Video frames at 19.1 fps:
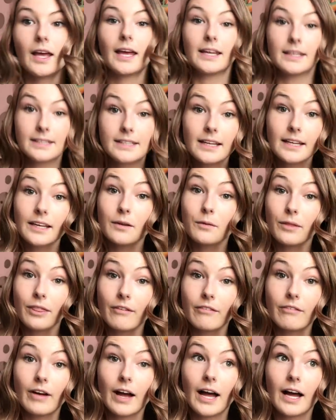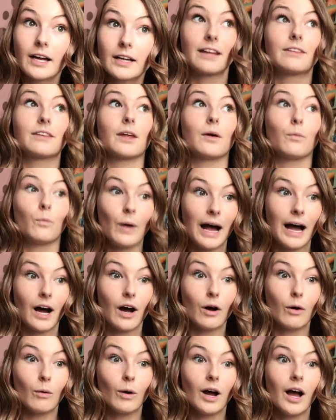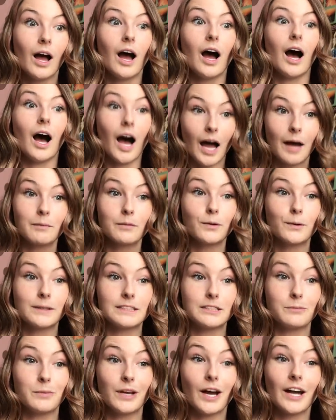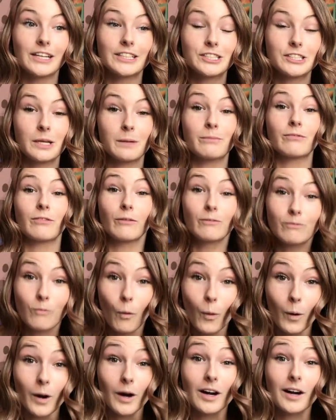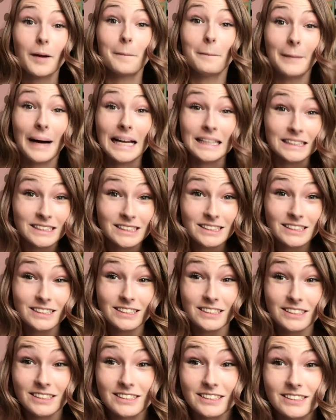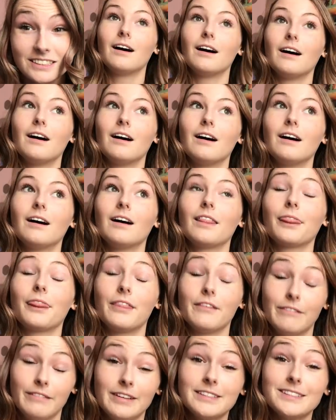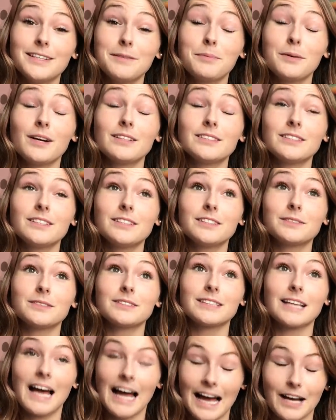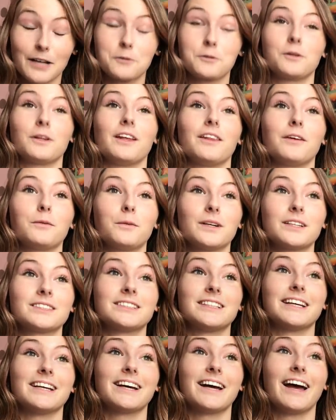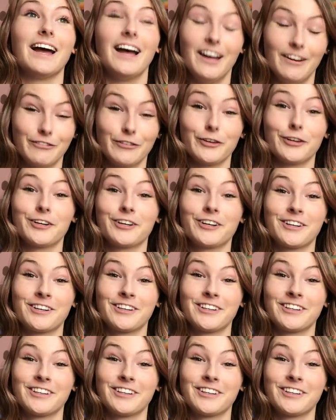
and dealing with the fact that, wow, I'm going to be on a ship for 4 months. The visa process was actually the worst thing ever.